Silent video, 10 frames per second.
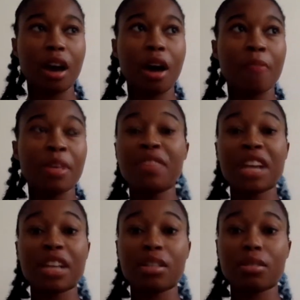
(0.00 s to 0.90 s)
even
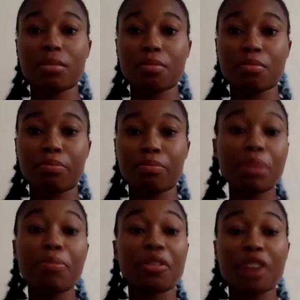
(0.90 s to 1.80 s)
as
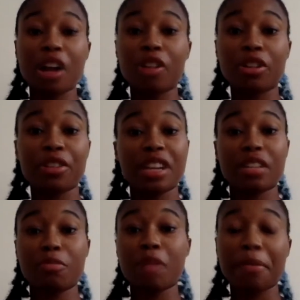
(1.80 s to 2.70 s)
people of color, even
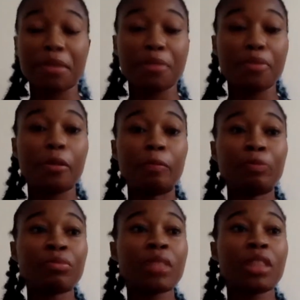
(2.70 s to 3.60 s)
as Black people,
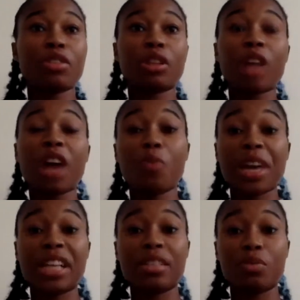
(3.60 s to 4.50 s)
there's a lot of
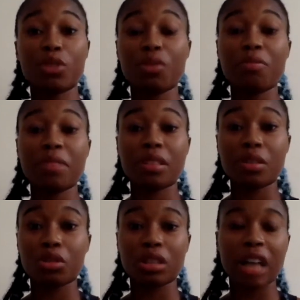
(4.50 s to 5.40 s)
ways in which we've been
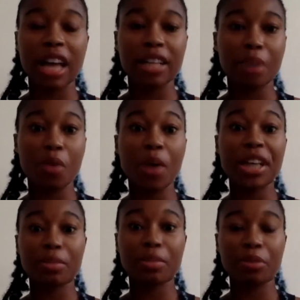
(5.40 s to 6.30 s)
socialized by
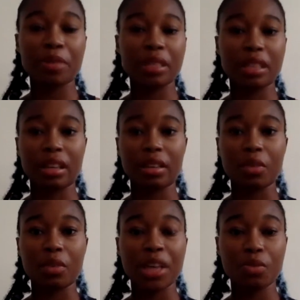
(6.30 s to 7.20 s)
white supremacy, and the
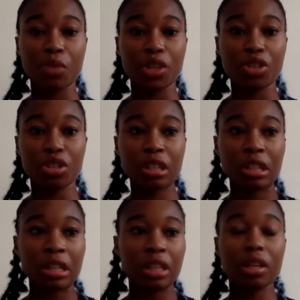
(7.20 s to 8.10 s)
ways in which
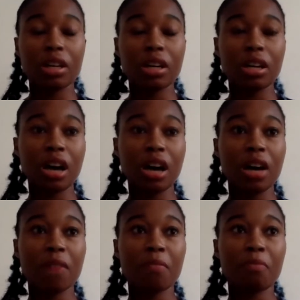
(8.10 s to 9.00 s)

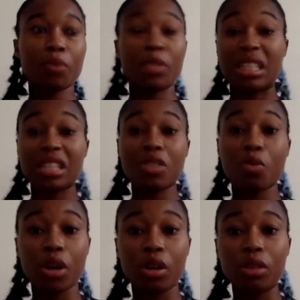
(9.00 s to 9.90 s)
we see the
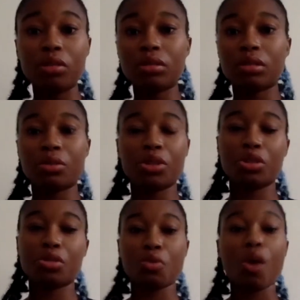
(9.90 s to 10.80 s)
world, we
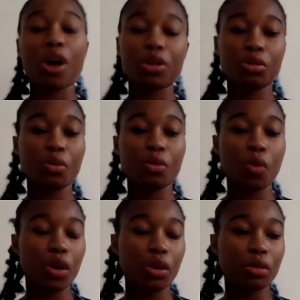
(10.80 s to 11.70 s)
choose to walk through the
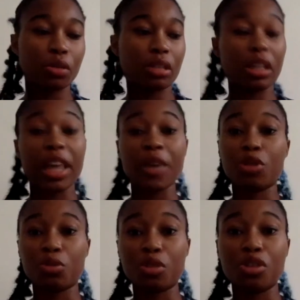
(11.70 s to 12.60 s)
world, the
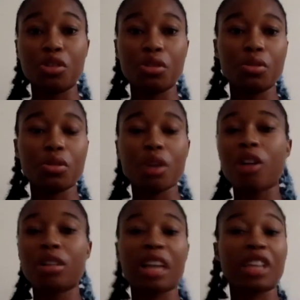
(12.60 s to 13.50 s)
language we use,
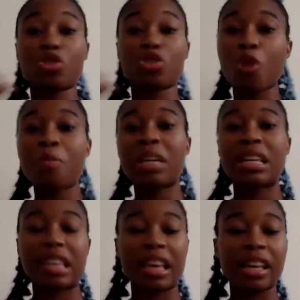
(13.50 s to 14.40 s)
like so many
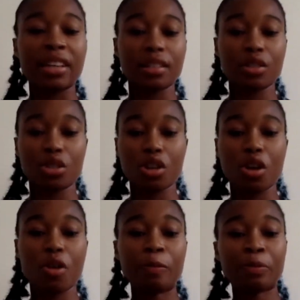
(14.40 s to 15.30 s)
things. And
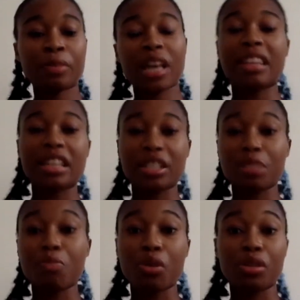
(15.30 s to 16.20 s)
so I think it's
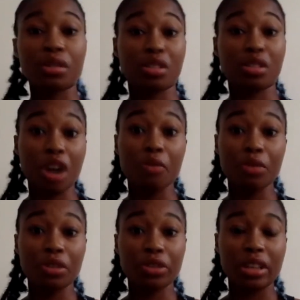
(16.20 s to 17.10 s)
important to start
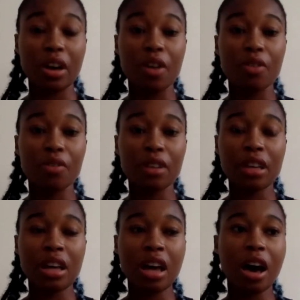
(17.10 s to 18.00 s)
with yourself.
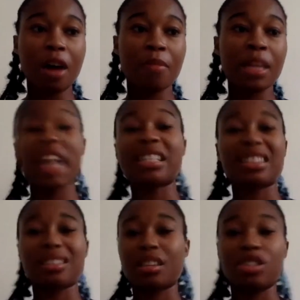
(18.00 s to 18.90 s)
And that's
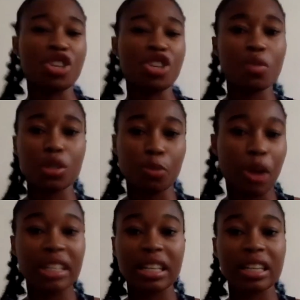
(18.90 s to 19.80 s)
a continuous
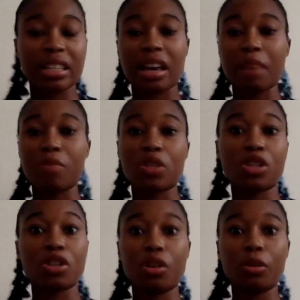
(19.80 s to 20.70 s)
process. Like, I'm
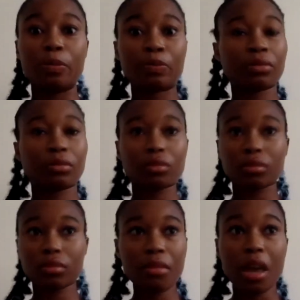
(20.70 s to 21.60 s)
still
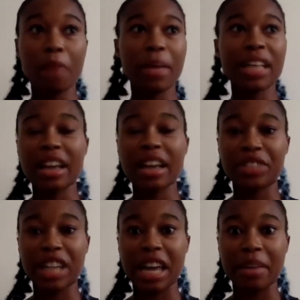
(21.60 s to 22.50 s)
amazed
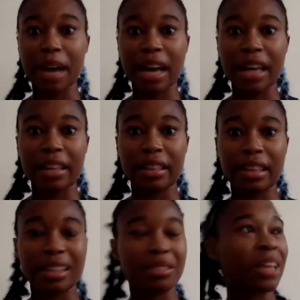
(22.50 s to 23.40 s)
every day by
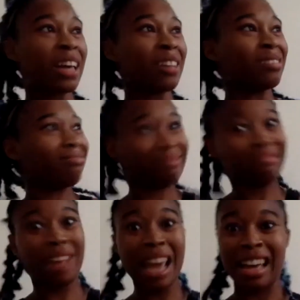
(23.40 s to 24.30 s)
things. I'm
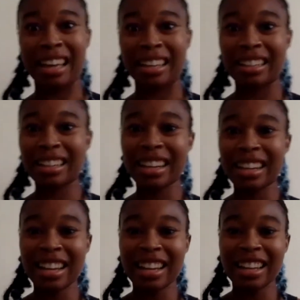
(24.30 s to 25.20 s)
like, man,
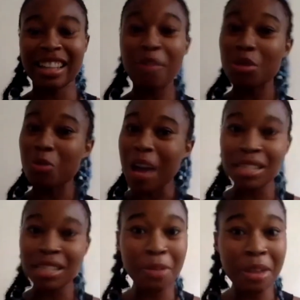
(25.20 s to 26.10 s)
that was white
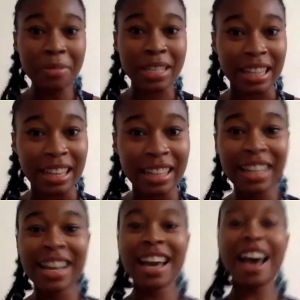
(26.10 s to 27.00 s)
supremacy.
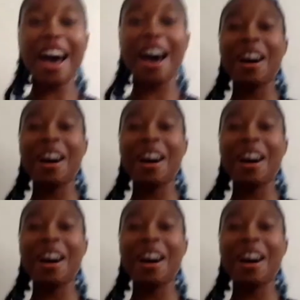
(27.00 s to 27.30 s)
But